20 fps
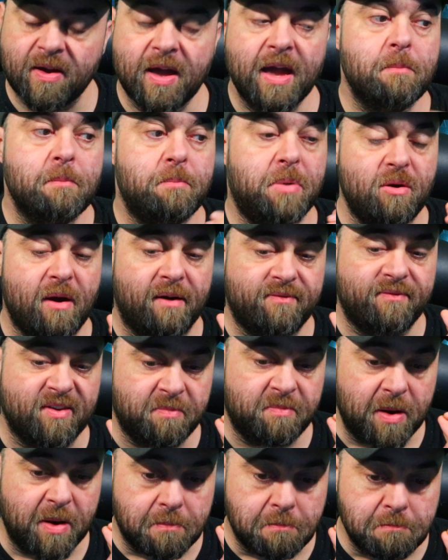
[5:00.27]
but you have to
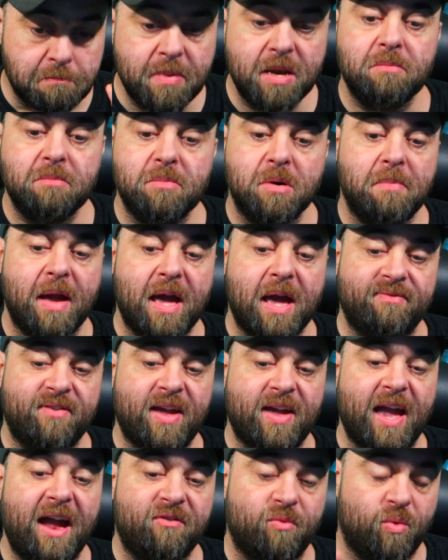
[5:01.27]
spend a minimum amount of
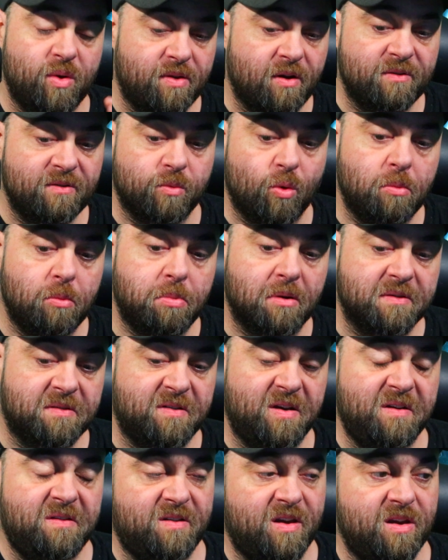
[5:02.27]
cash with those World 1
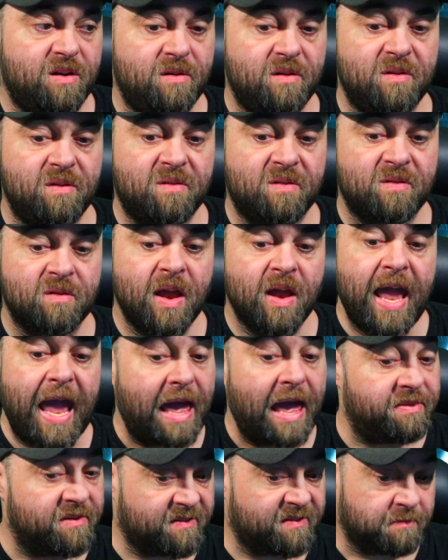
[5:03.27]
CCUs
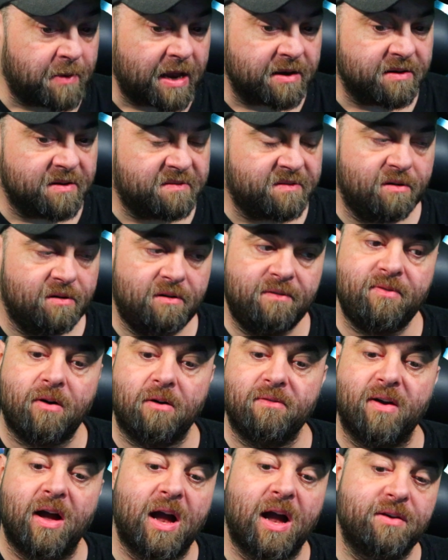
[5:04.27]
and the Spartan itself of
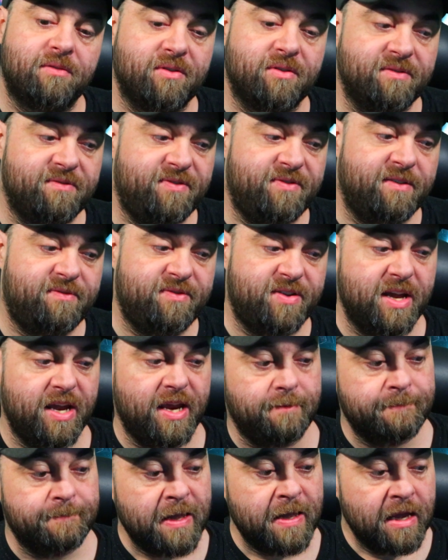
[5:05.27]
$115.